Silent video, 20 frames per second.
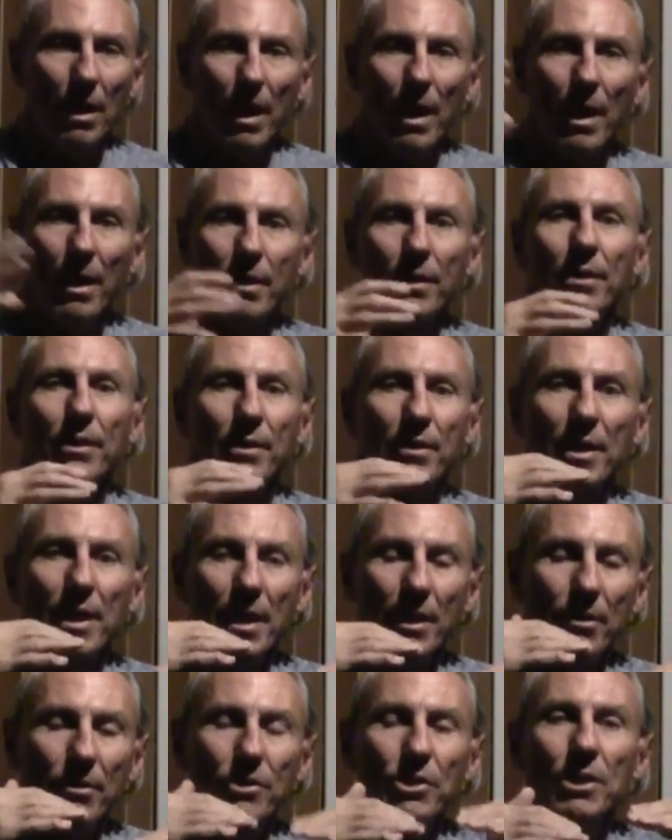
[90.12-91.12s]
And the
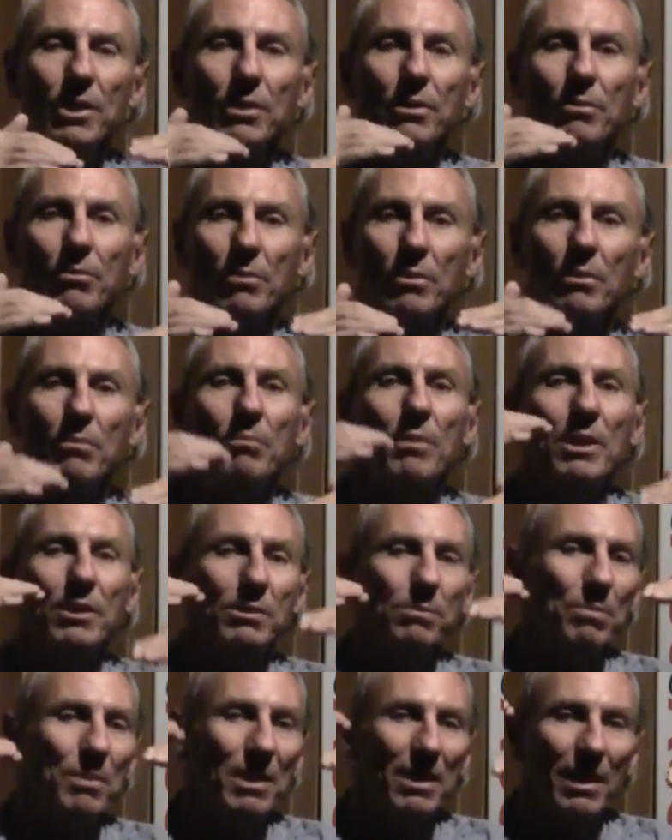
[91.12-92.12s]
energy in the room
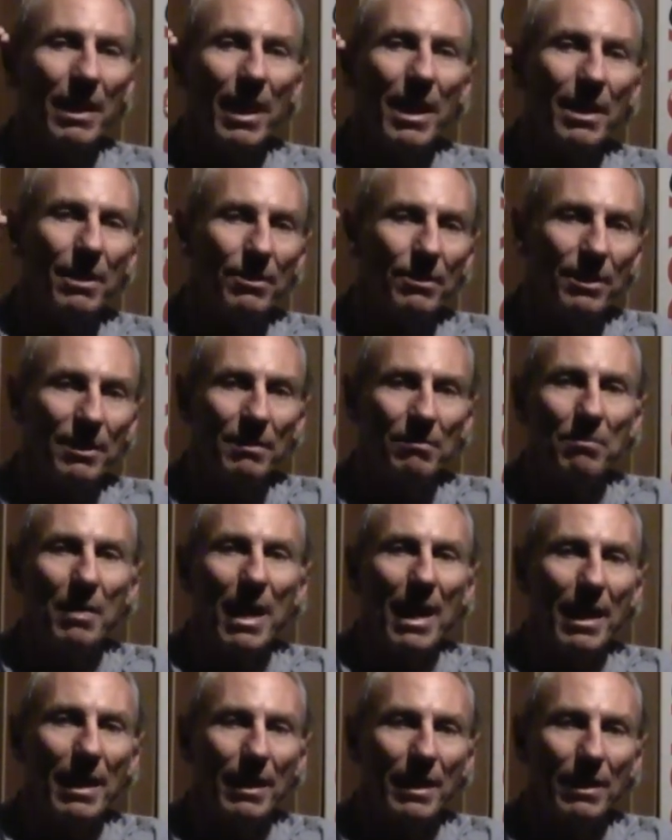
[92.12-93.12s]
must be layered and
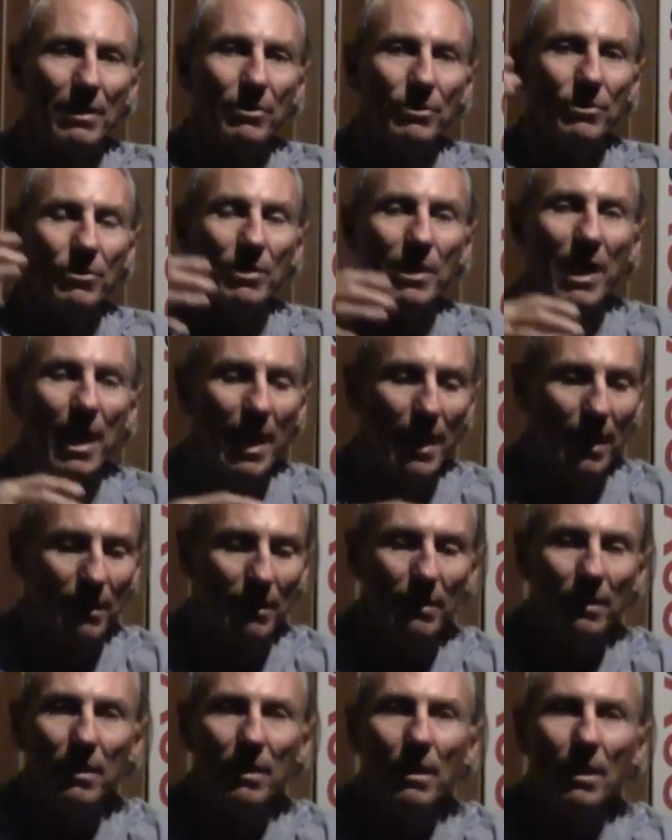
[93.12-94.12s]
managed. You can't
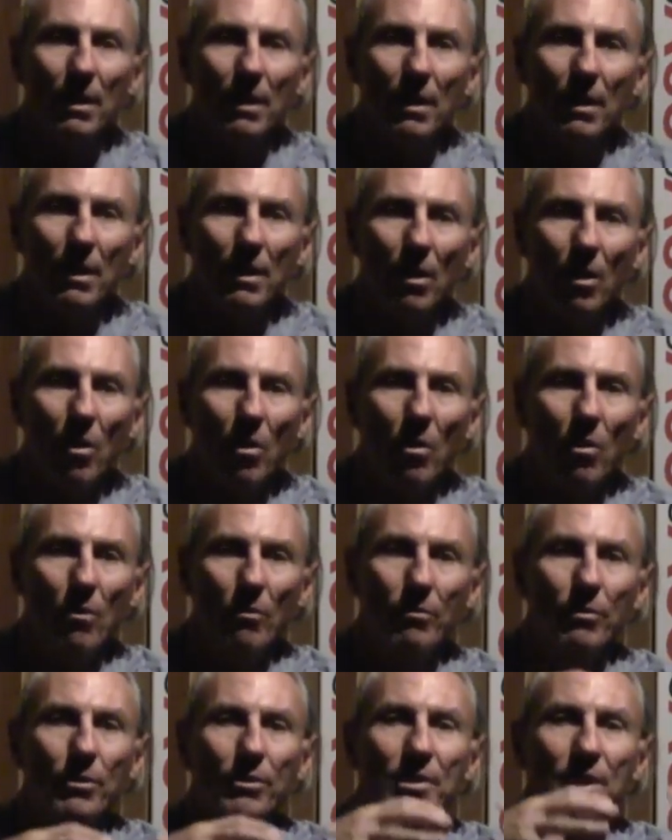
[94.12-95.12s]

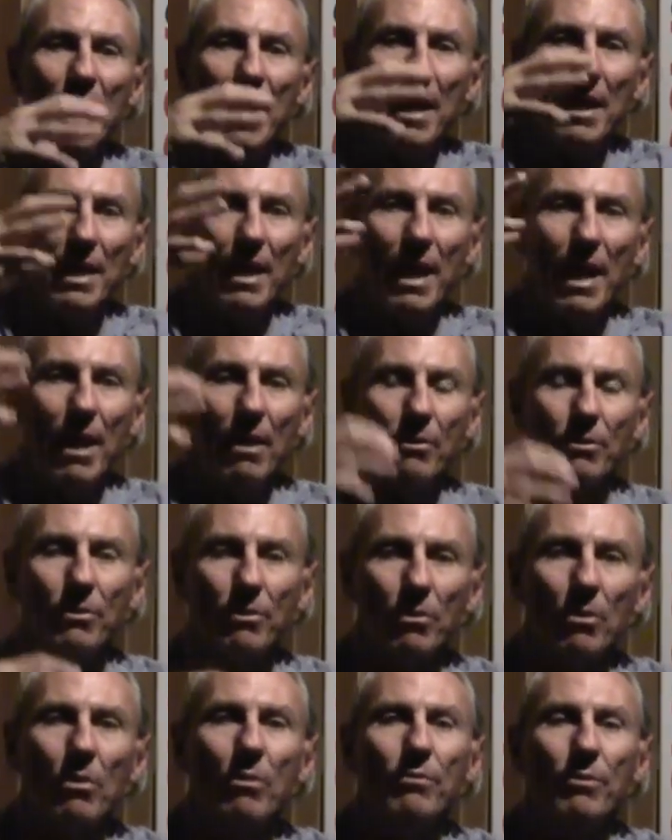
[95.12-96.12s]
over-take out
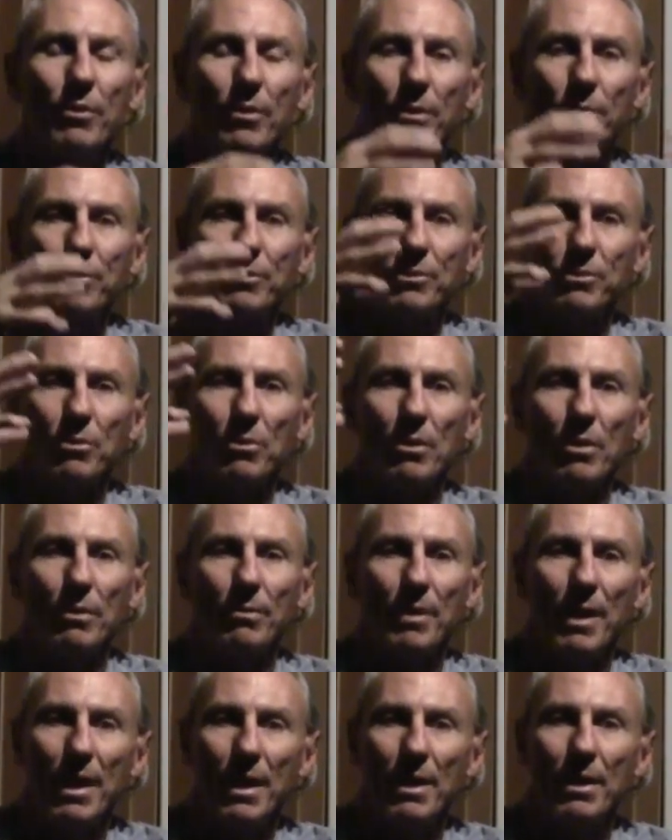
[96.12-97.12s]
or
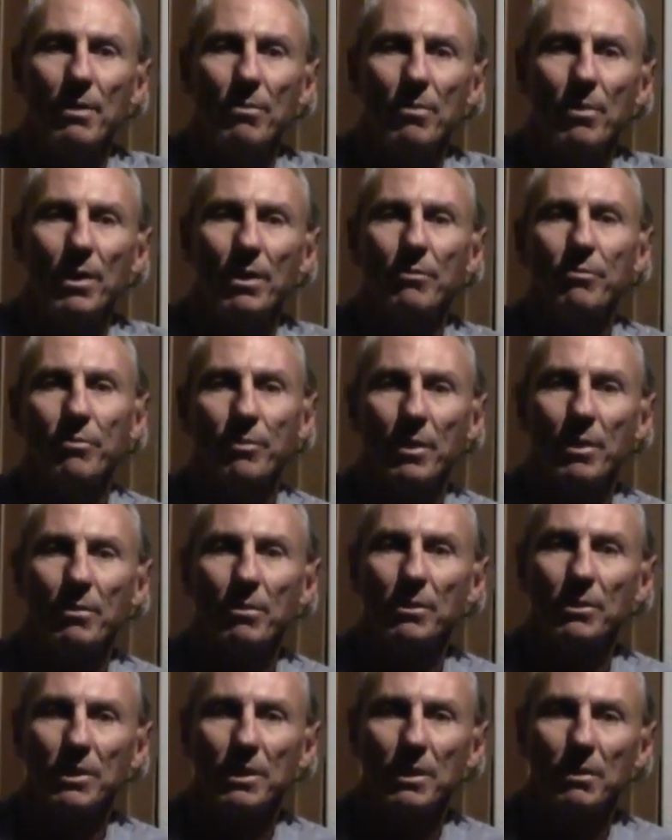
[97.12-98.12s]
over-absorb any one
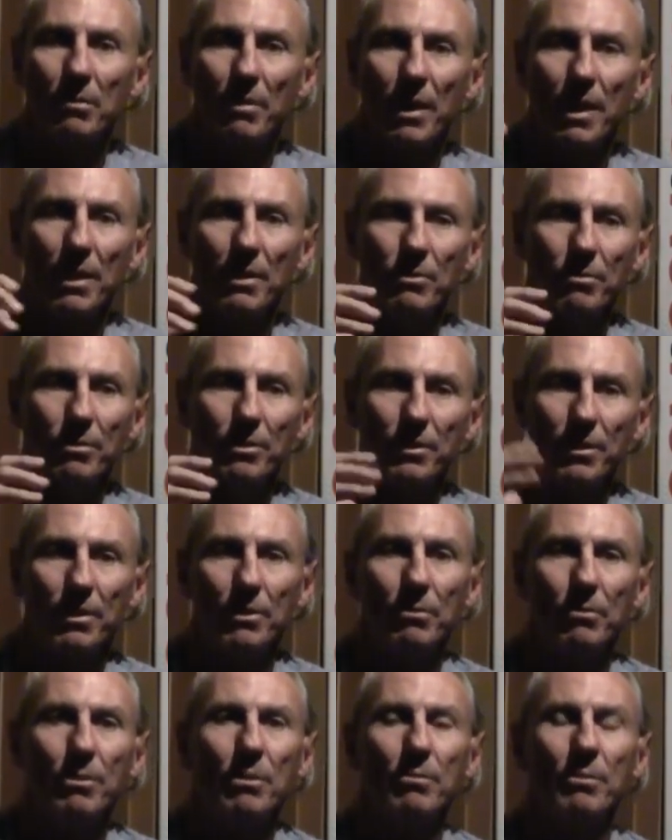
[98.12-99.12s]
frequency range within
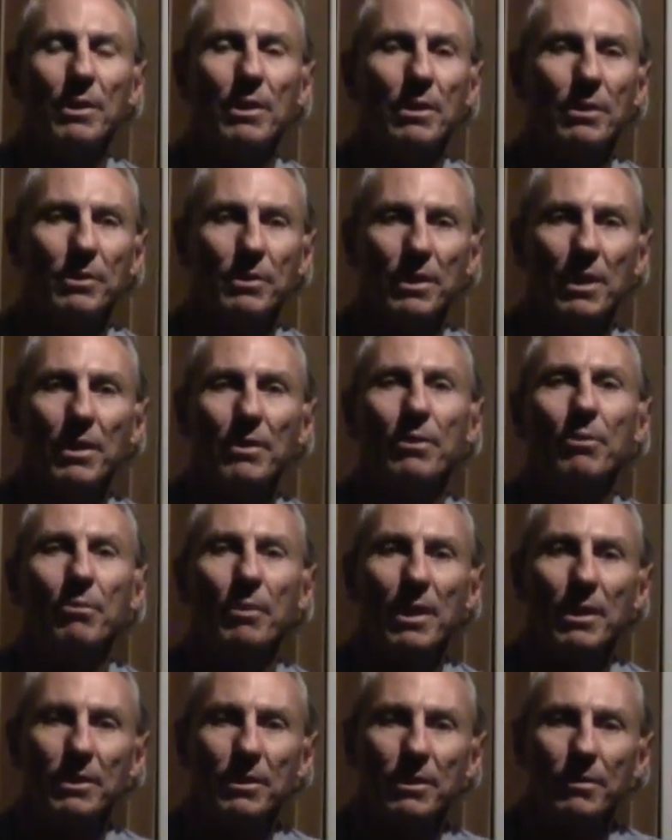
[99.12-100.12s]
the room, because then the
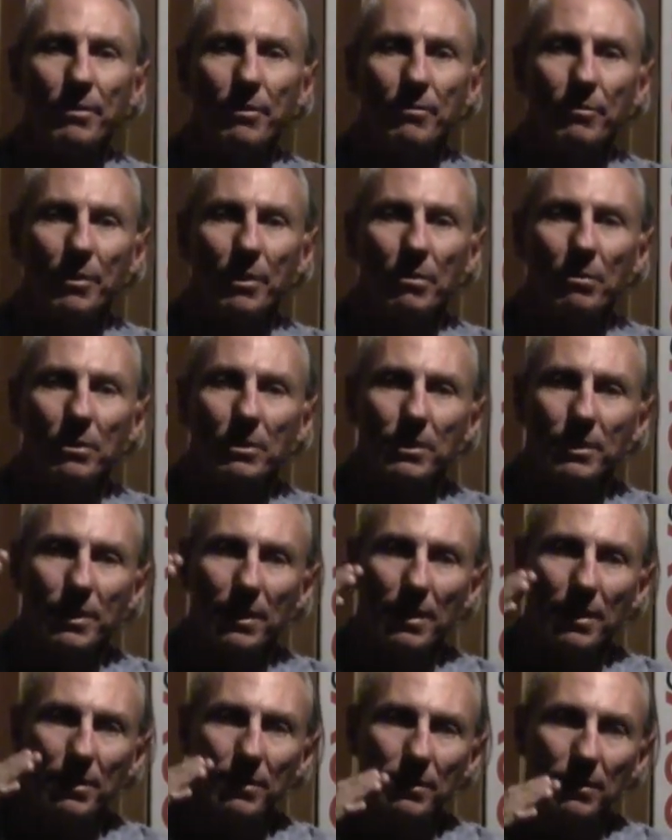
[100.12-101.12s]
rest of the
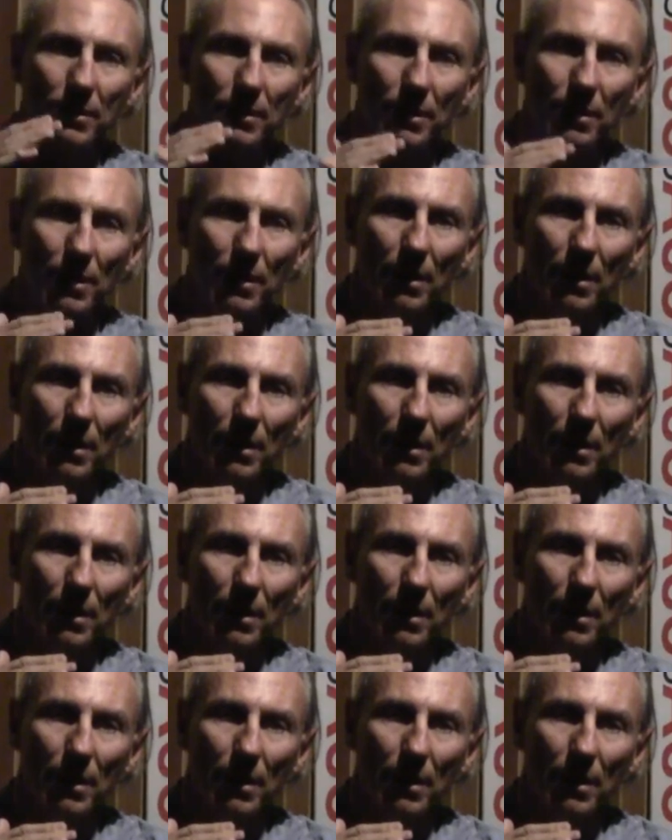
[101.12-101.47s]
frequencies